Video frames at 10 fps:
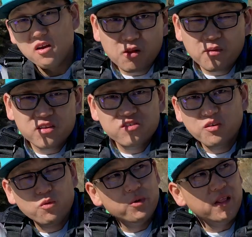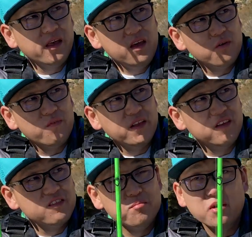All around Silverwood Lake, you'll find
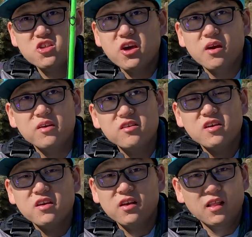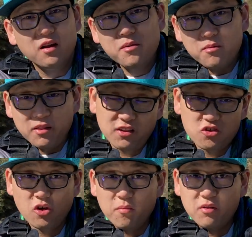these beach areas. A lot of people like to
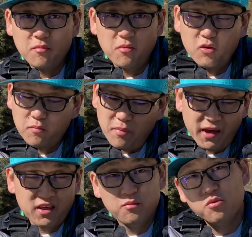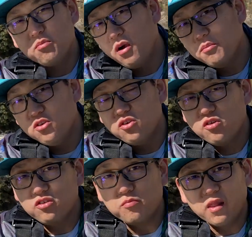jump on their boat, pack it up with barbecue
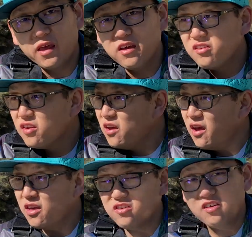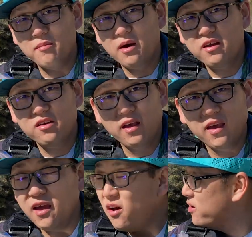grills, blankets, and just come out here and
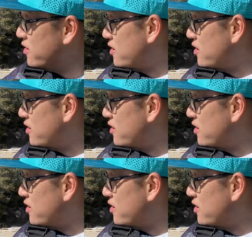hang out.